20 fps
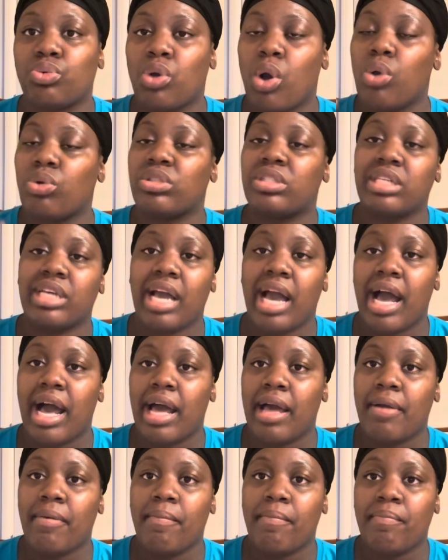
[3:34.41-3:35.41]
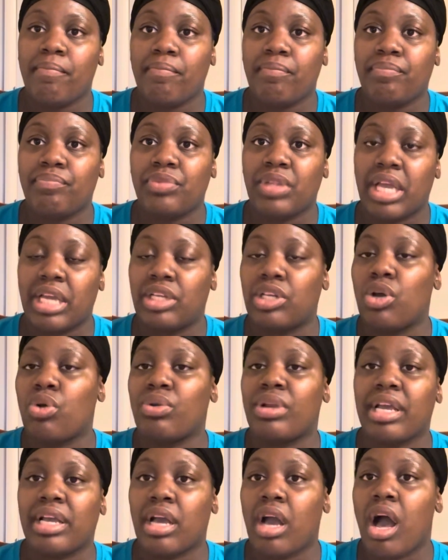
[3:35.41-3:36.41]
go to God and know
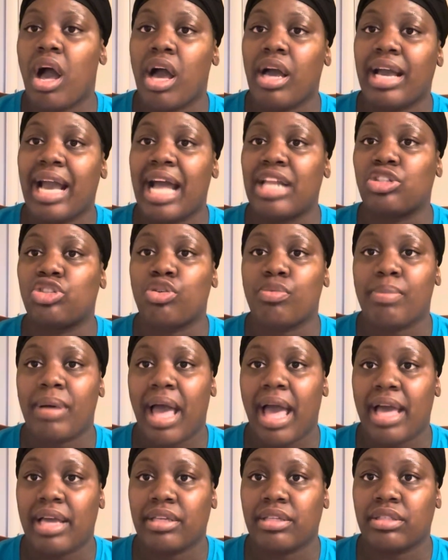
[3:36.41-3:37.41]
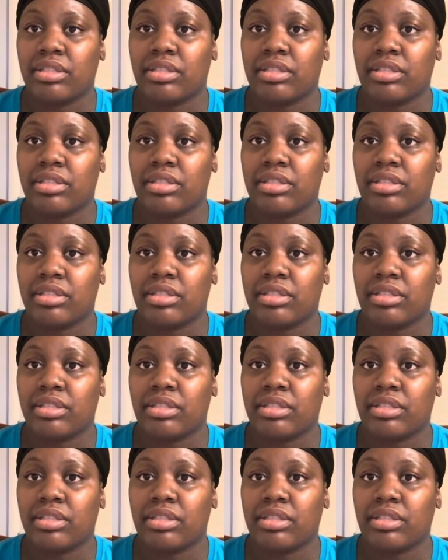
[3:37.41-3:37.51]
that God got your back.